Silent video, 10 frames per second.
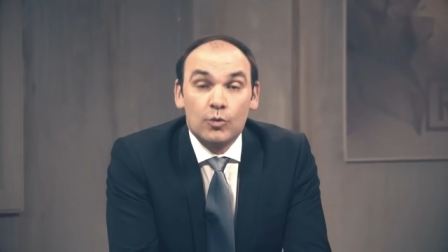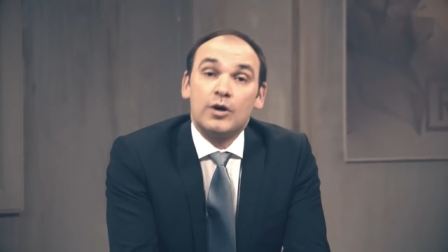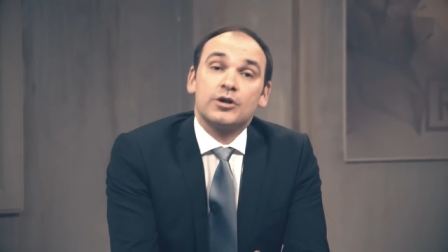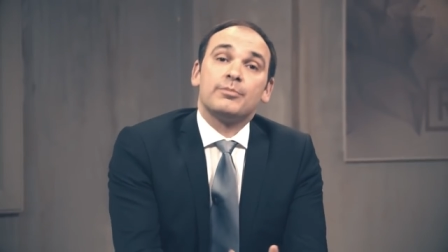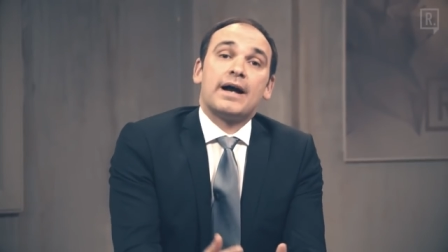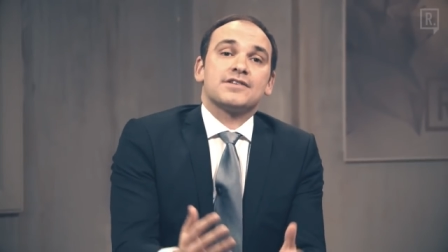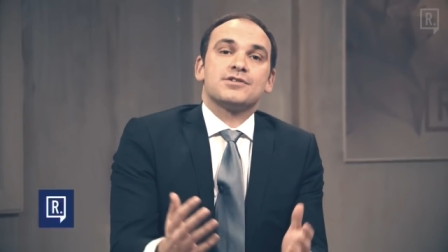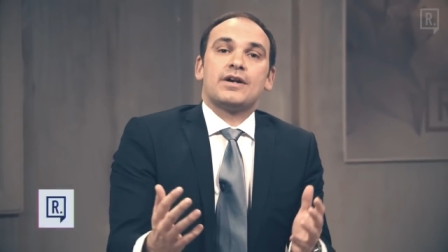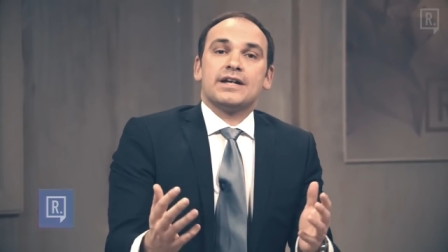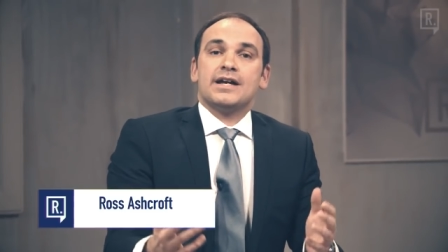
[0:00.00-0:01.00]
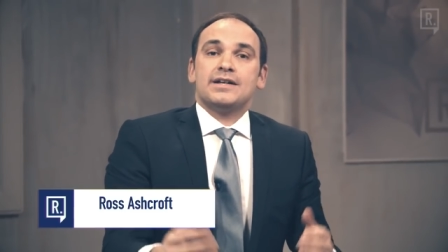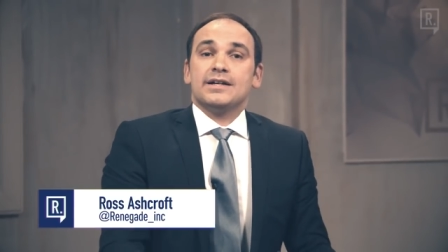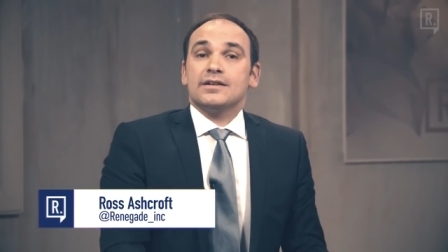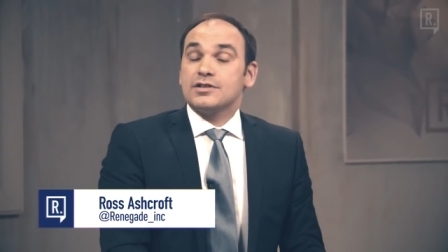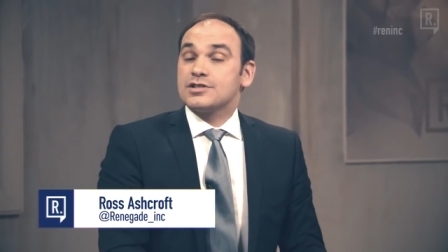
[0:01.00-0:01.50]
Welcome back to Renegade
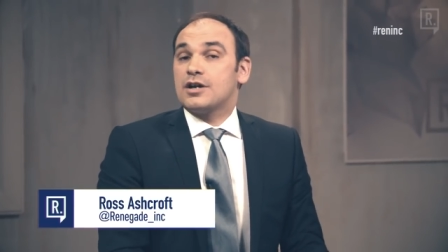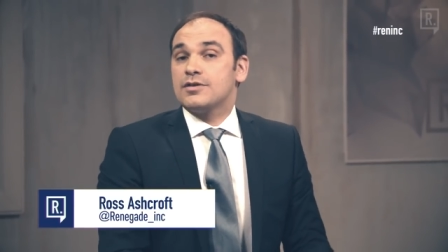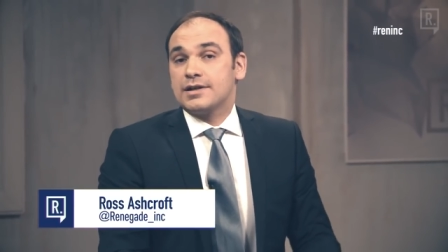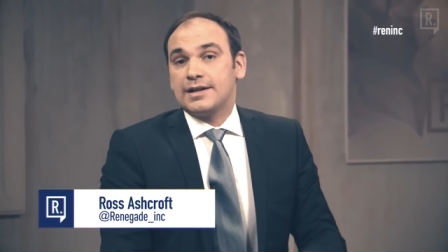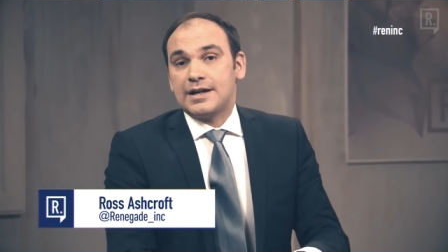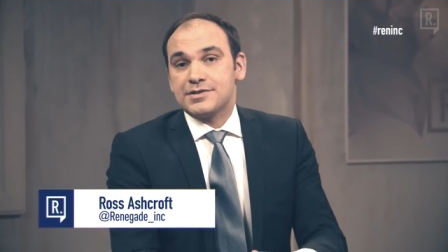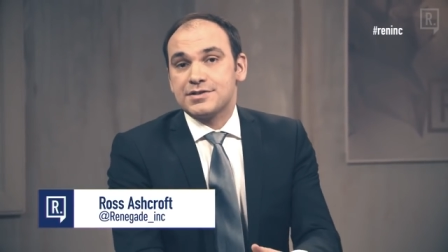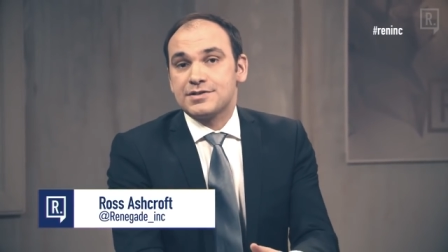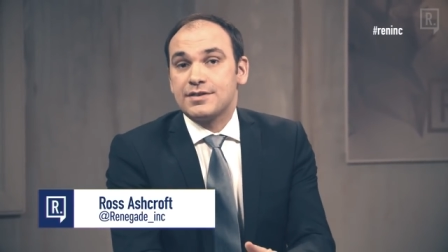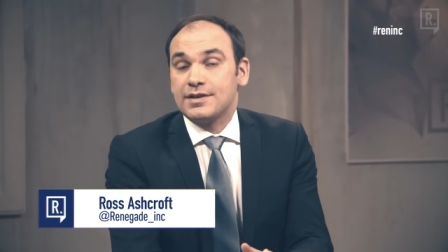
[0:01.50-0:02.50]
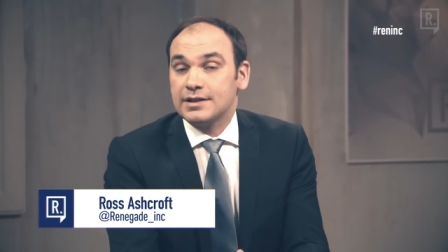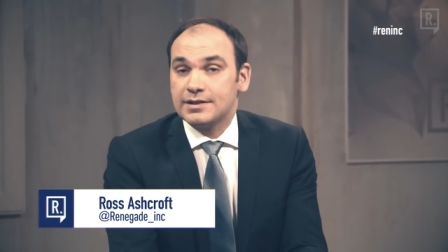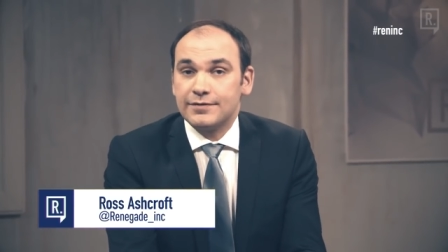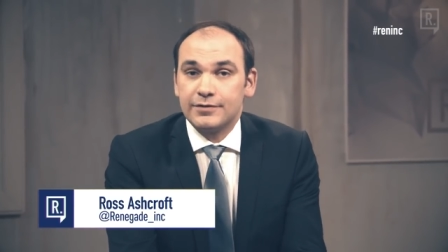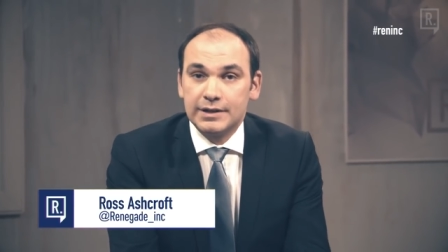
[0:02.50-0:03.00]
Inc, the show that allows us to think
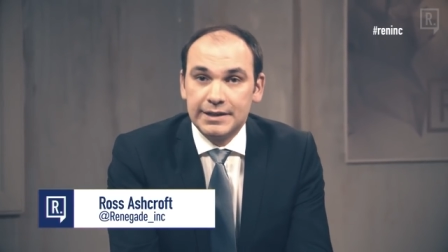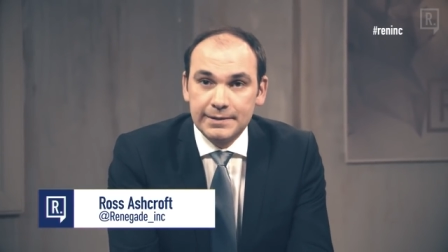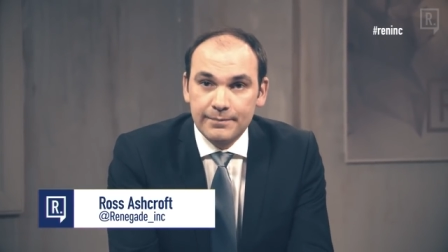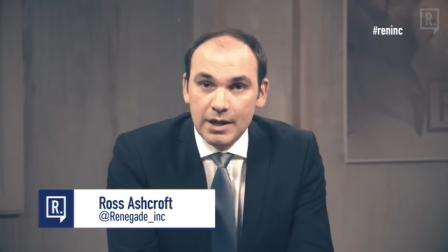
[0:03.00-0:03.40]
differently.